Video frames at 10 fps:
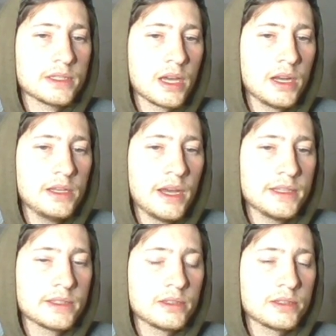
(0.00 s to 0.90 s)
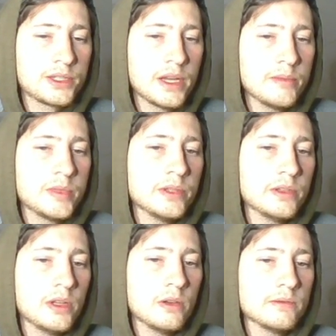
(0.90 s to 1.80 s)
got a nice little shape to
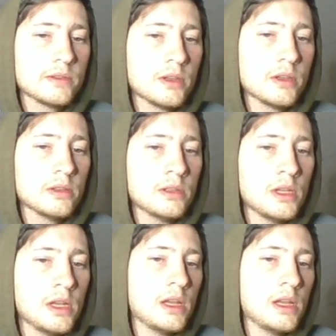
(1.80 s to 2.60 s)
it overall.